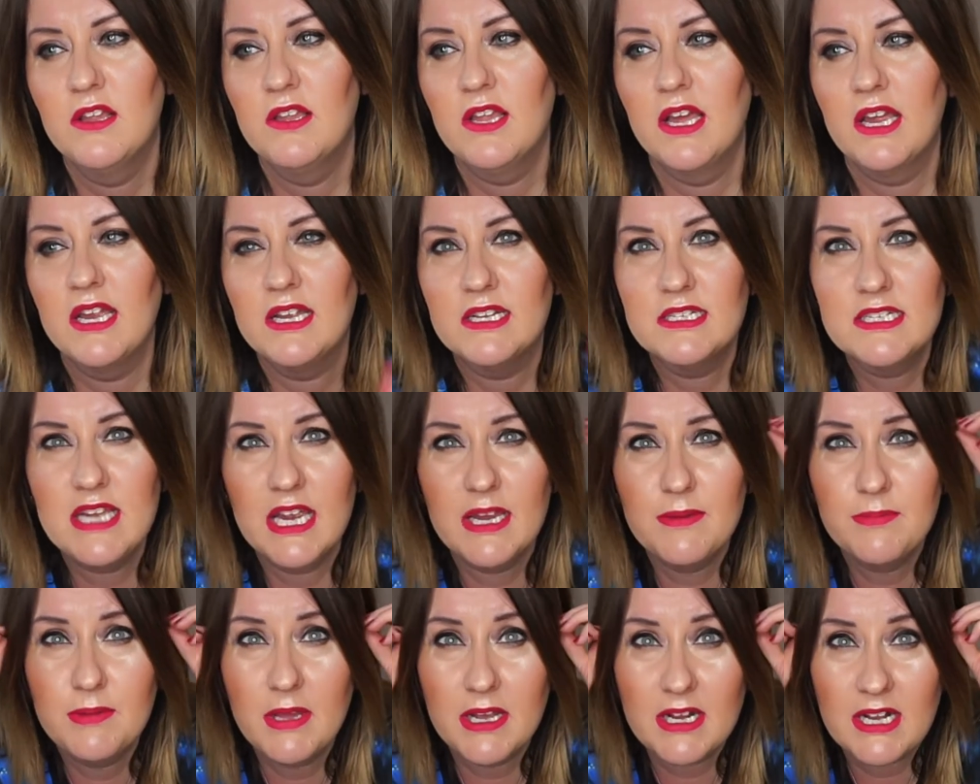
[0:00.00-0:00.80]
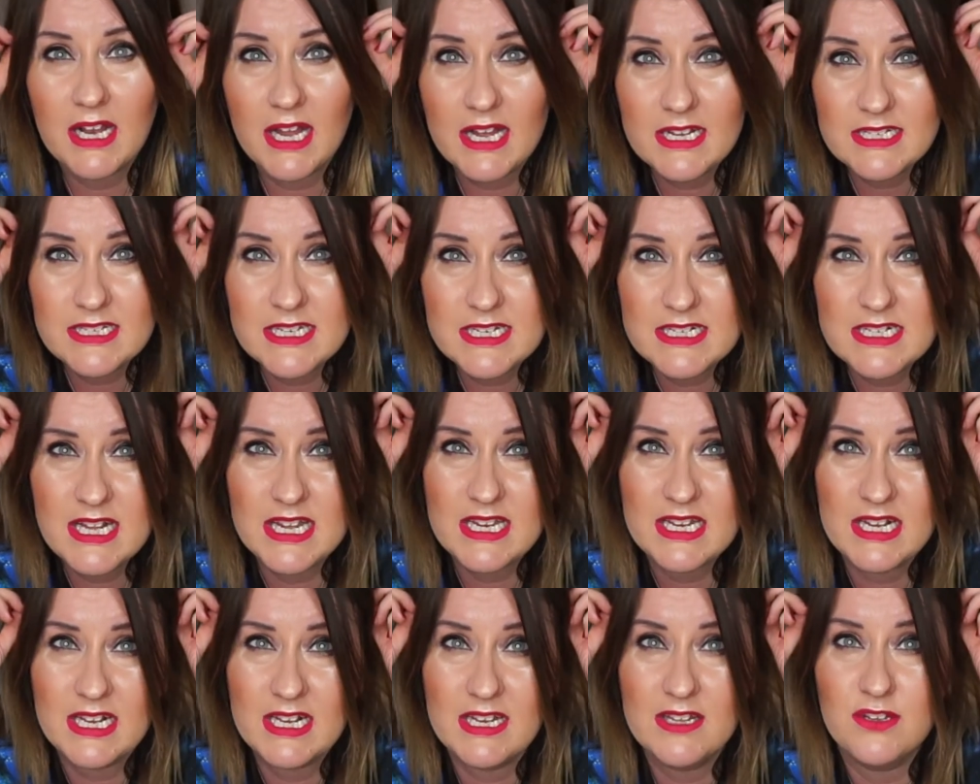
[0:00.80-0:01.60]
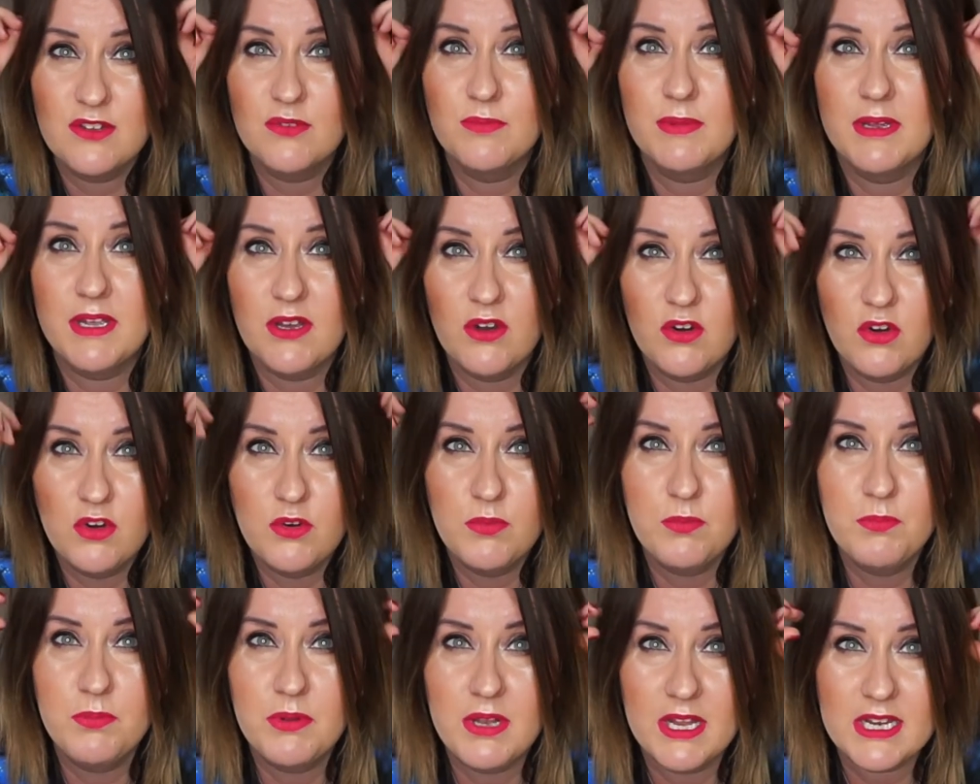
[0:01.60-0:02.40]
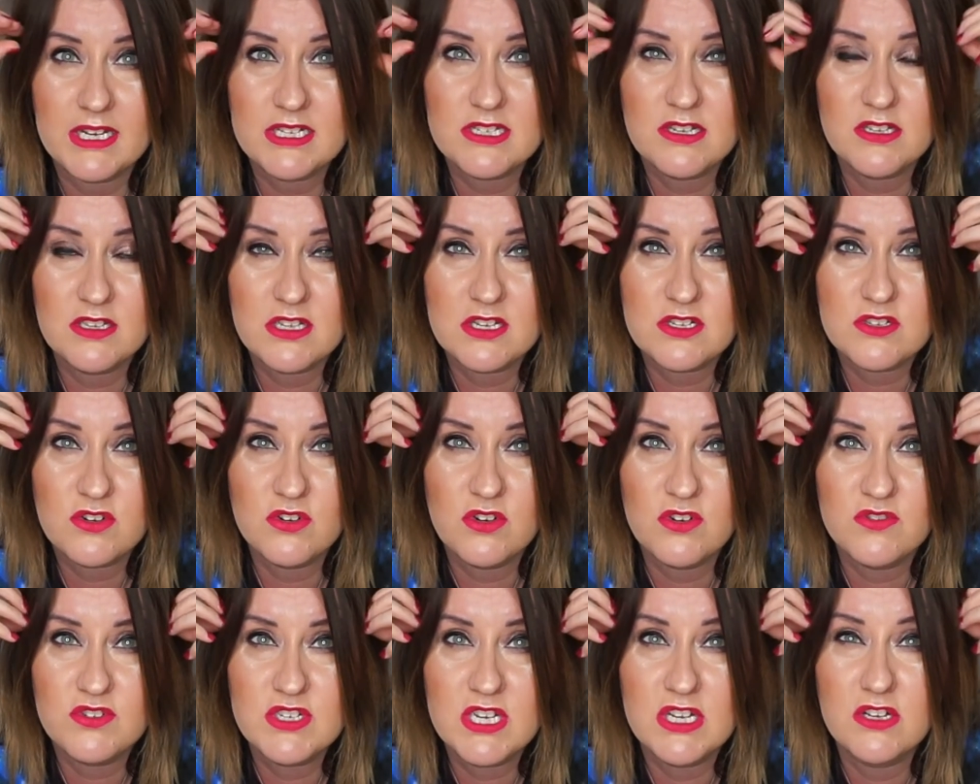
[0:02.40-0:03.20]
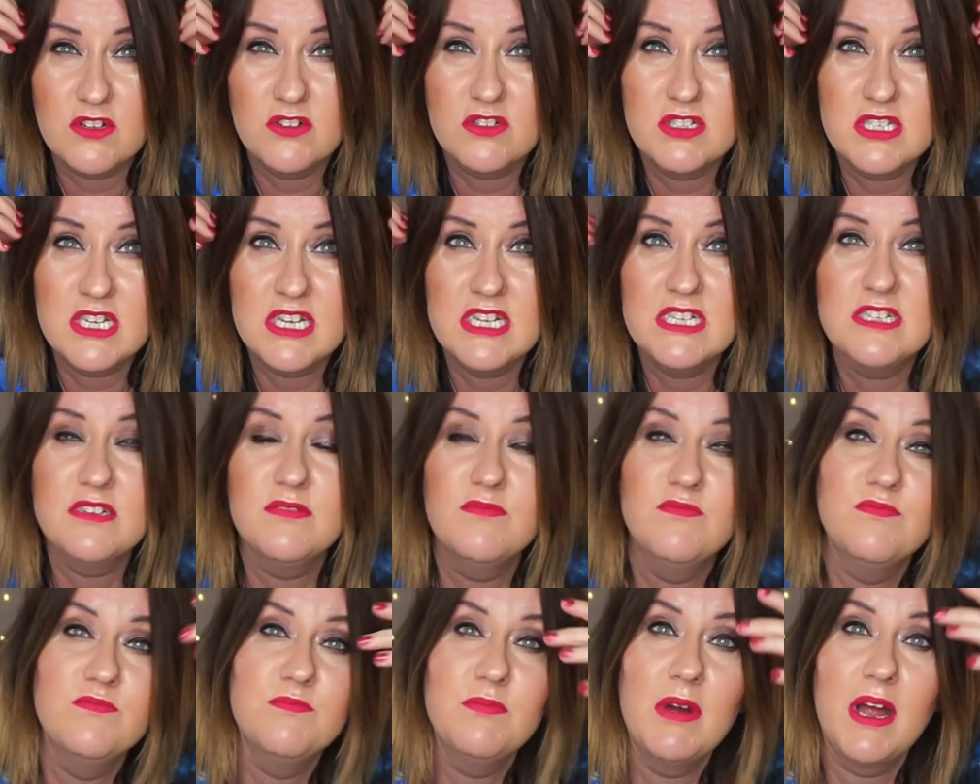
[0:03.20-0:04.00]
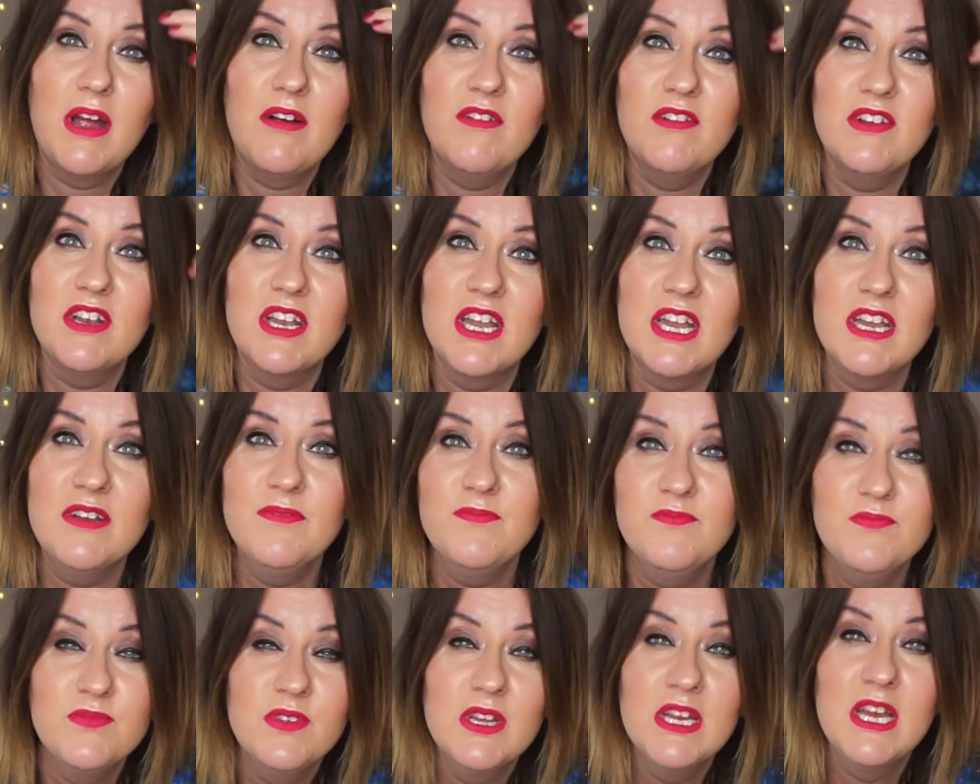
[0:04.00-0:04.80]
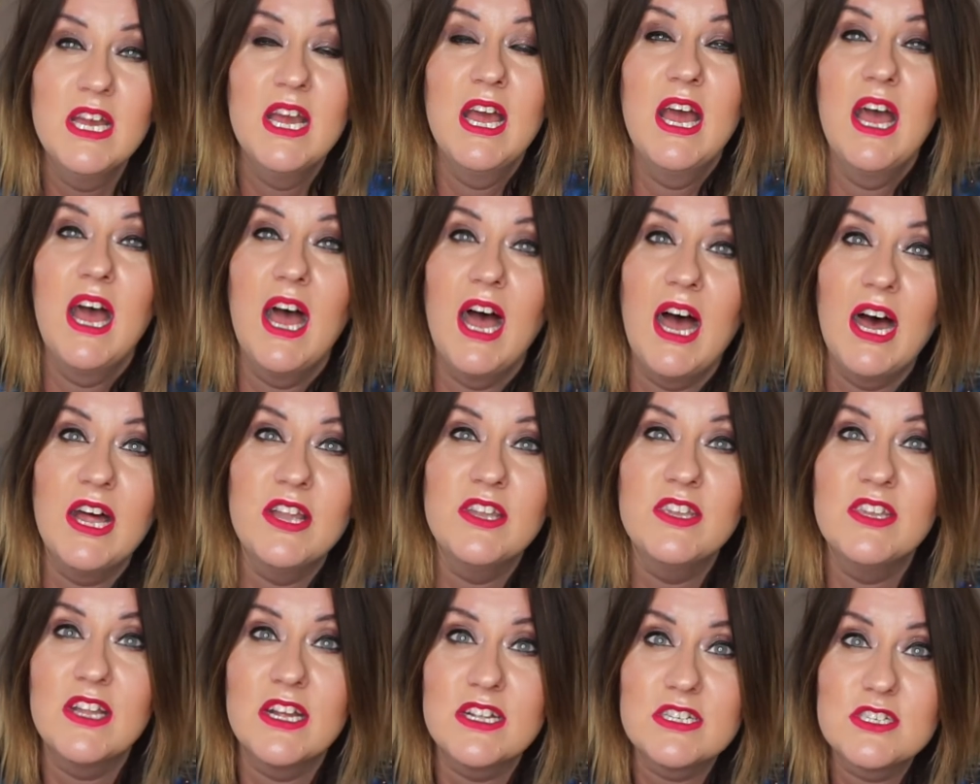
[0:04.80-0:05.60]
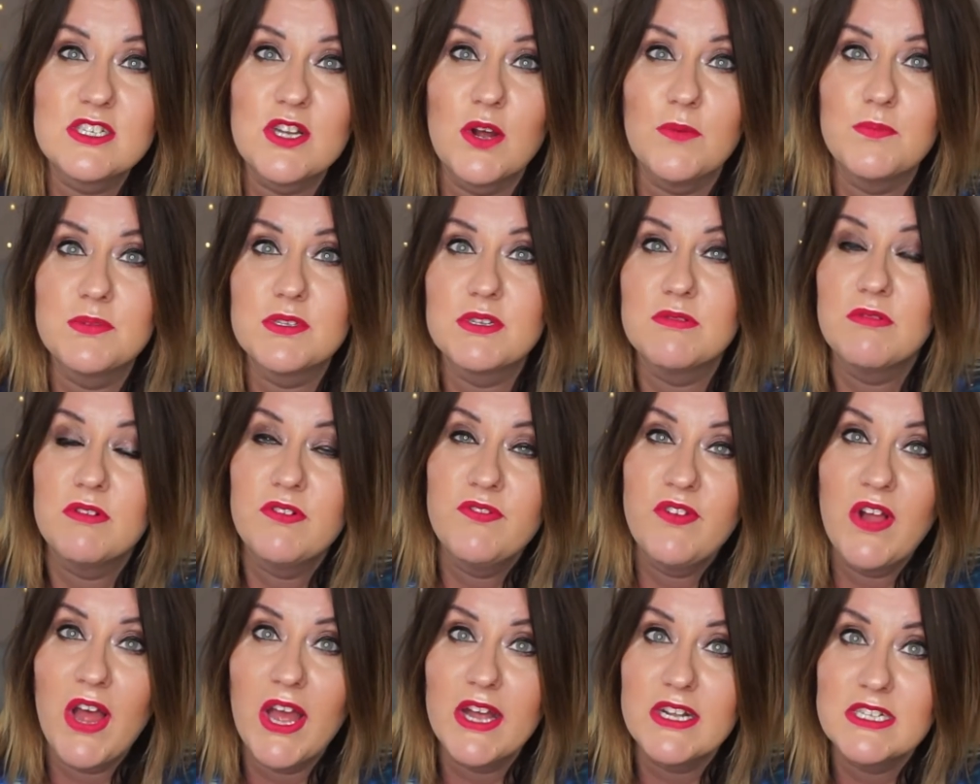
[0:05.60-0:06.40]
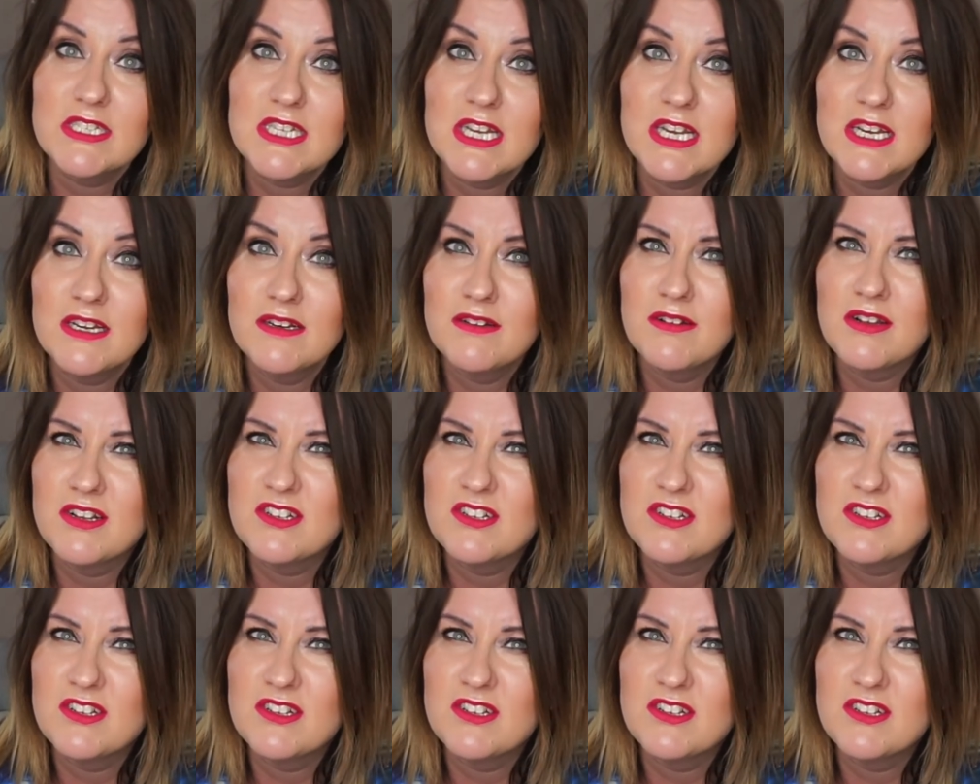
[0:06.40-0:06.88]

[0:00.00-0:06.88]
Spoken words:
they tape their glasses like a little bit up, like so they're sort of tilted apparently, and that stops the reflecting.